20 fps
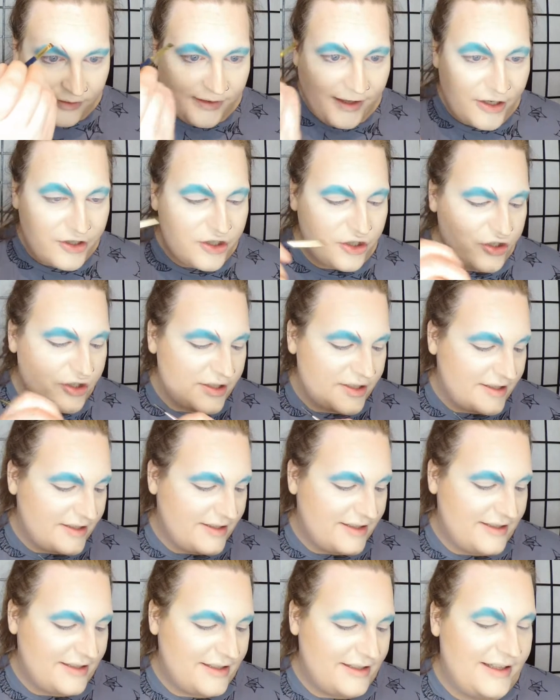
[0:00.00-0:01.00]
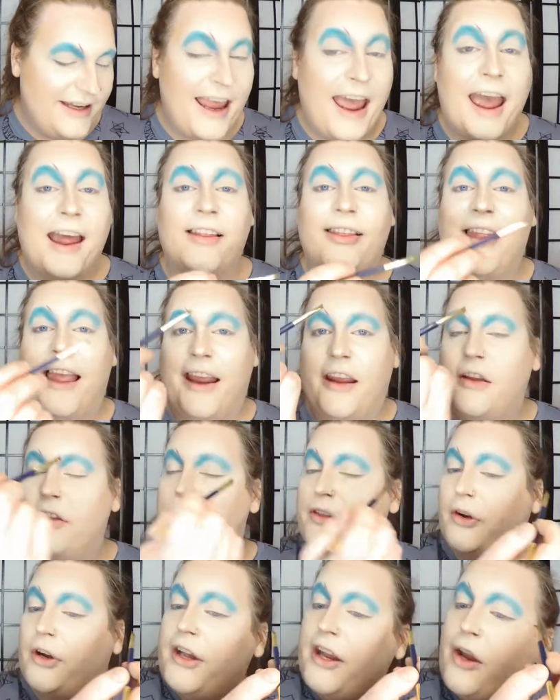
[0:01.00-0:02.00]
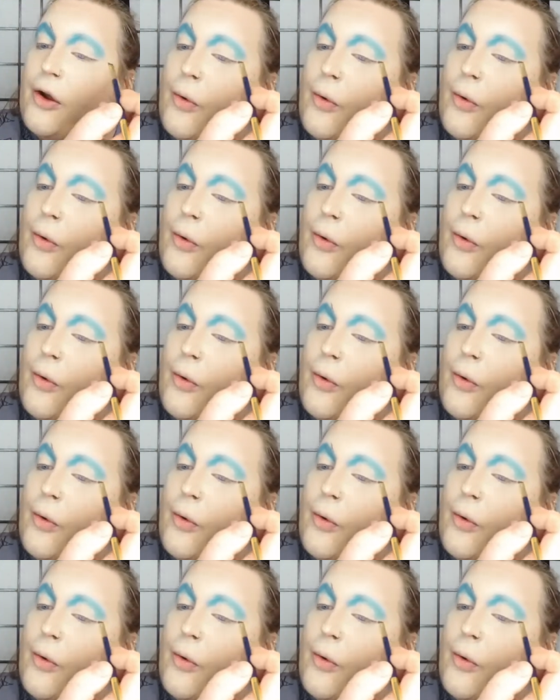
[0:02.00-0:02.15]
they should just get, like, 30